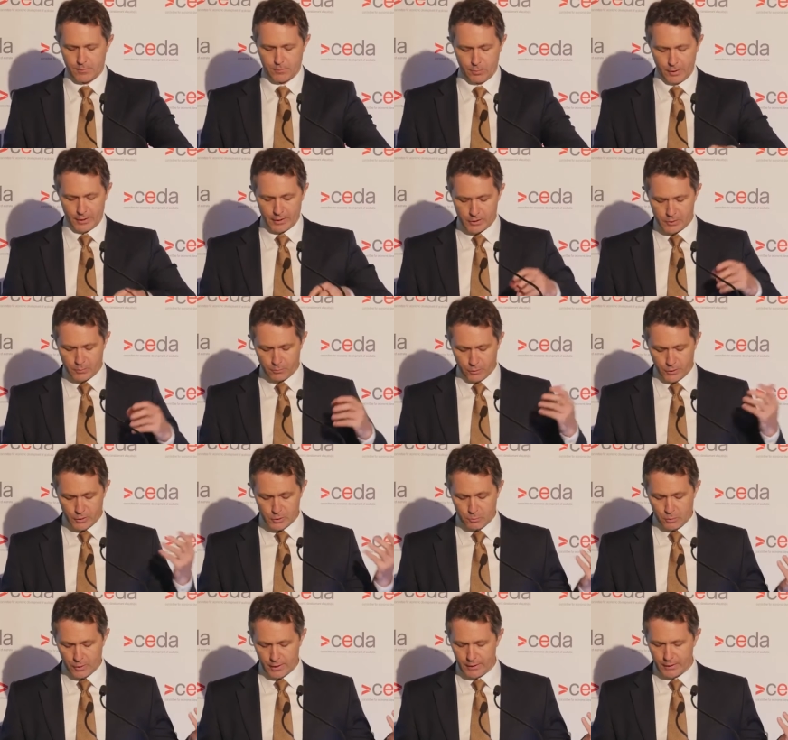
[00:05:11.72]
brings,
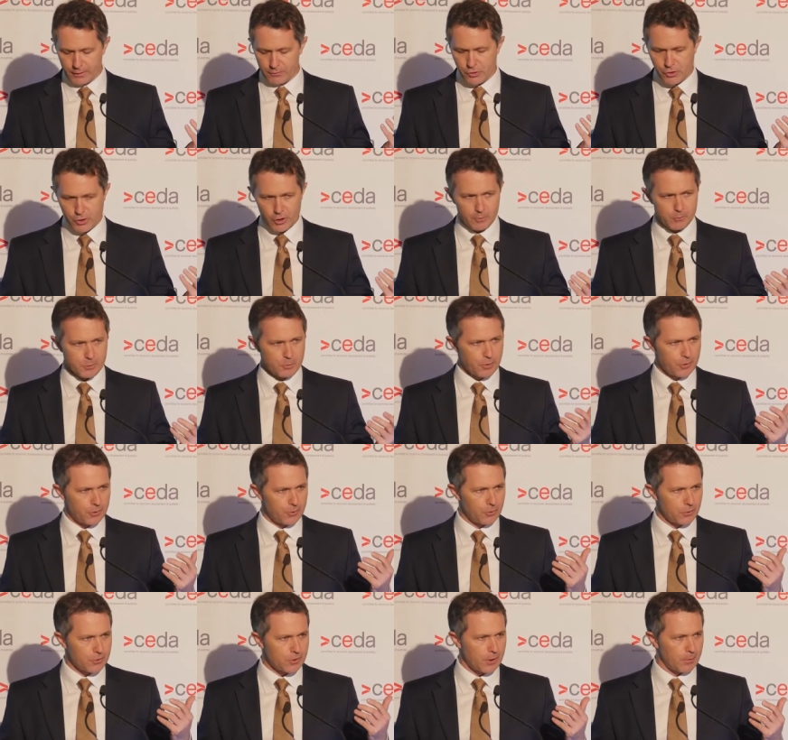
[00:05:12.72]
brings plenty of jobs, but it
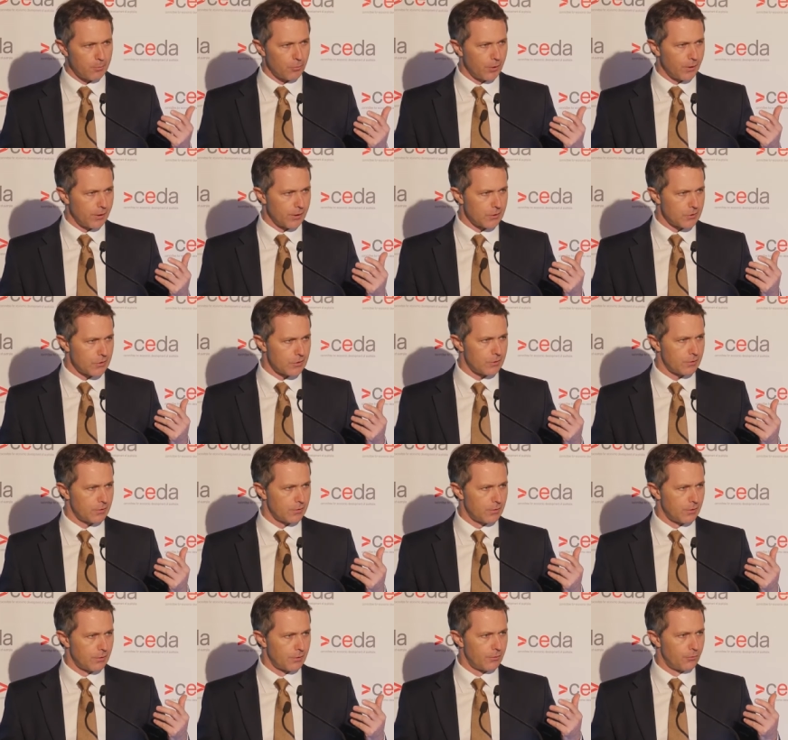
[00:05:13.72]
also brings
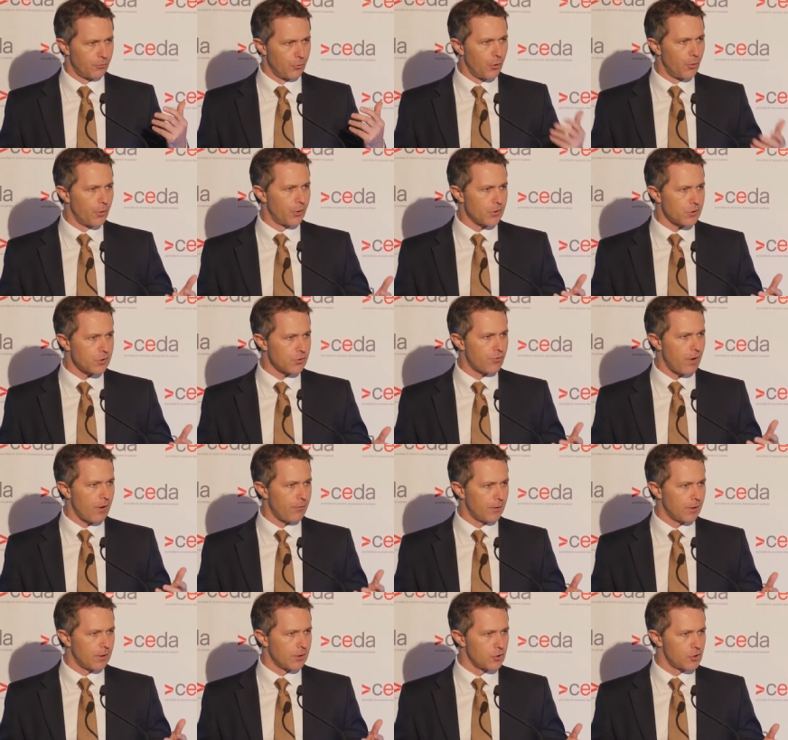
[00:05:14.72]
ruinous
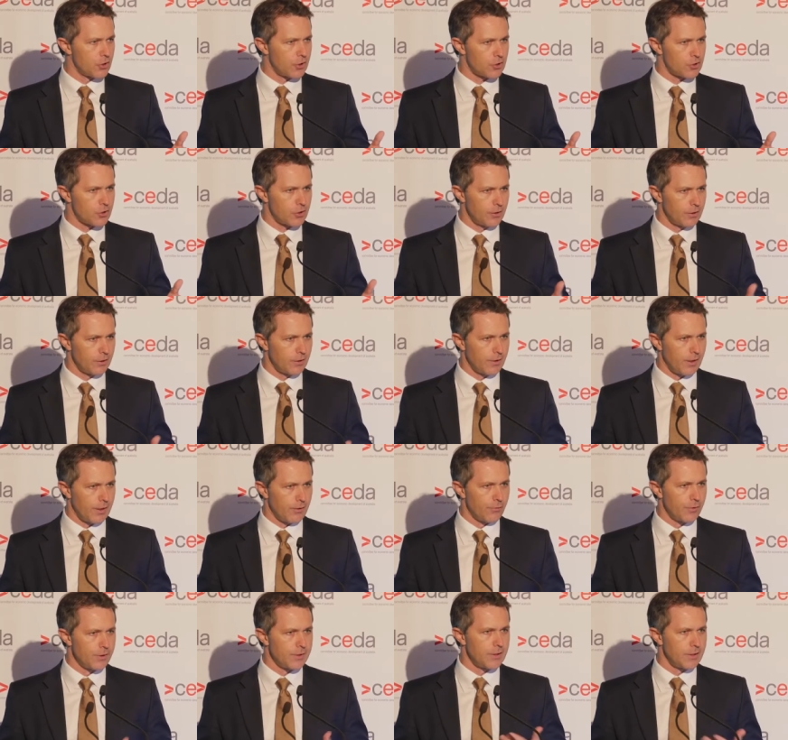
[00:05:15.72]
traffic congestion
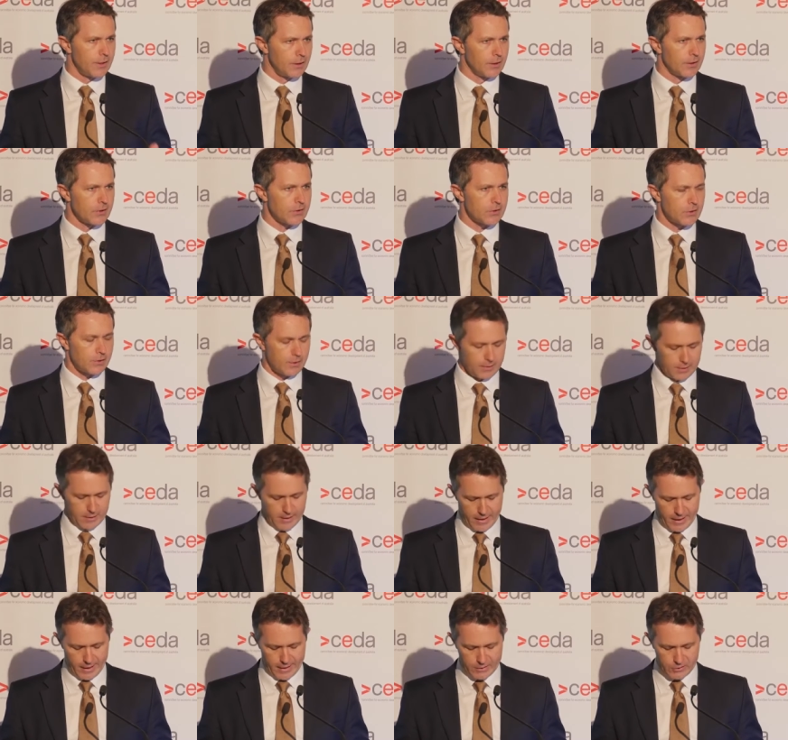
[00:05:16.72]
and ridiculous
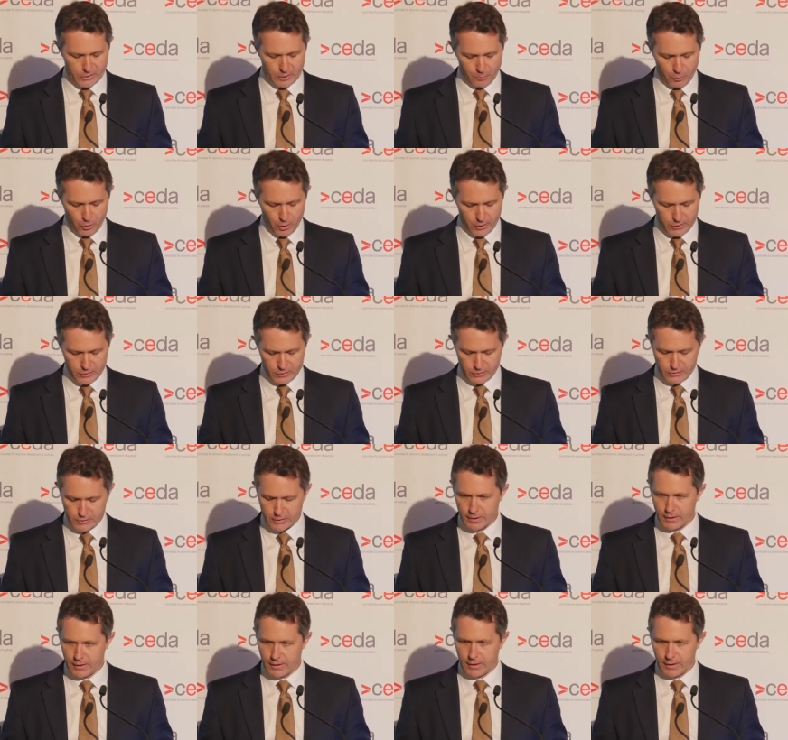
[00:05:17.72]
housing prices.